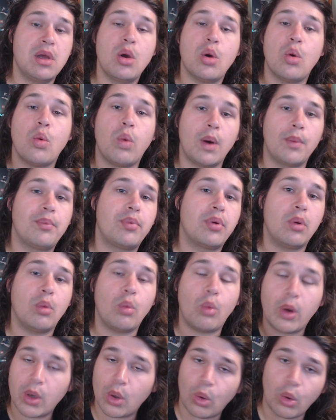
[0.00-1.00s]
What,
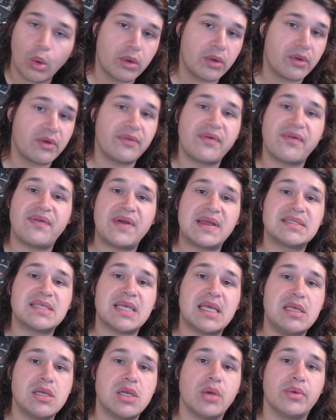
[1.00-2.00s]
what order of events
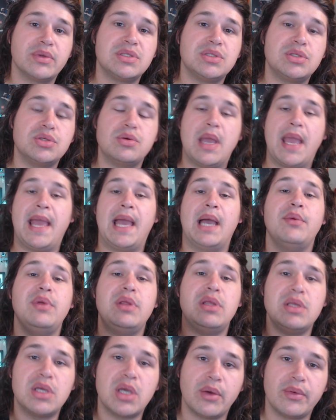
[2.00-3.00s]
are you going to do? How are
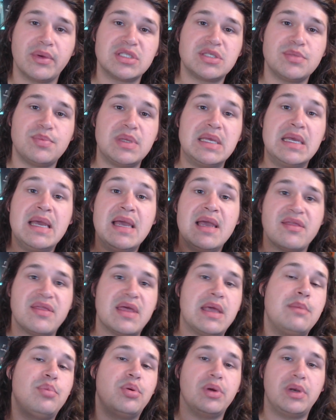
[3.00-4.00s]
you going to be
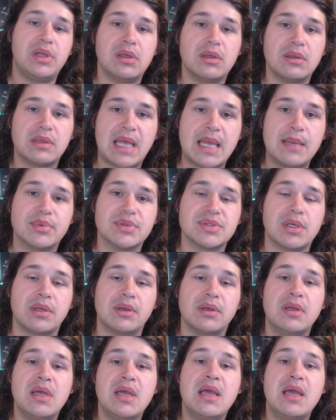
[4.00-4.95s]
then putting your labels on?